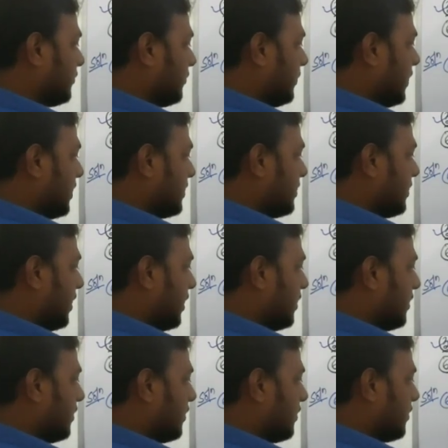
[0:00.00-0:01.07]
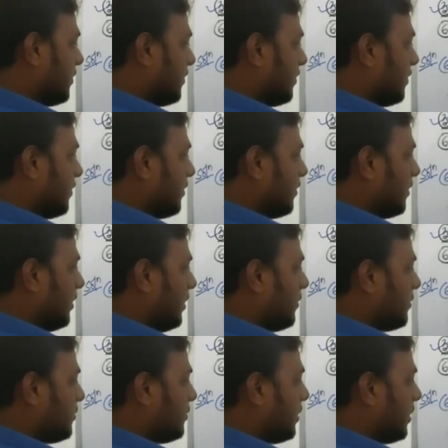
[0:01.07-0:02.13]
plus 9
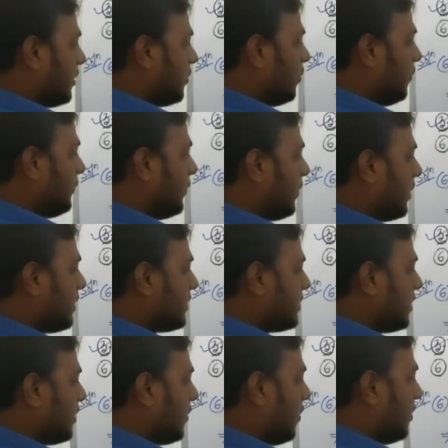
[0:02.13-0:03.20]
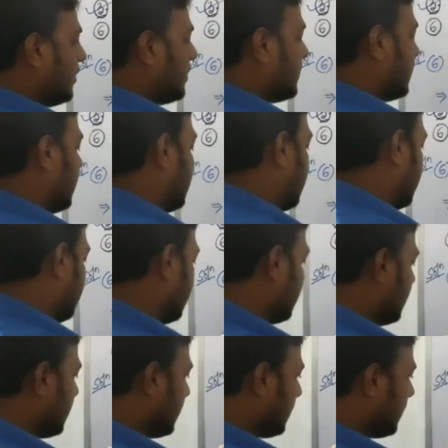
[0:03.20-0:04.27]
equals to 30. Hope you understand all these things.
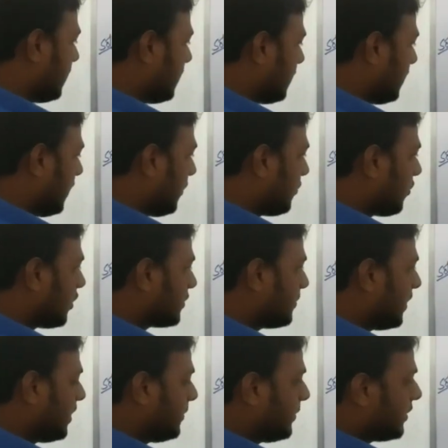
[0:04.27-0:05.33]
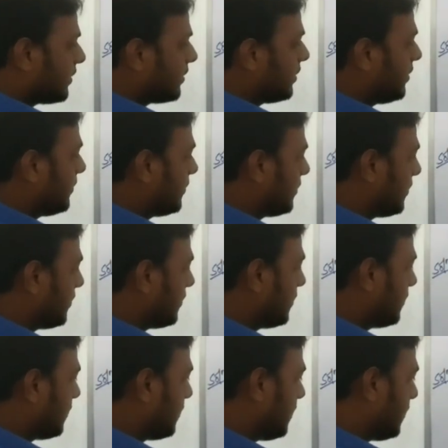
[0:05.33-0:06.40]
Now cross multiplication.
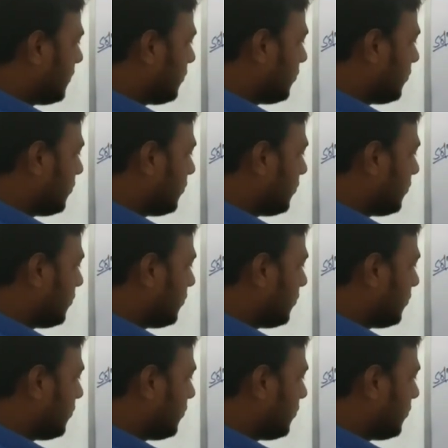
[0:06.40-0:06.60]
Then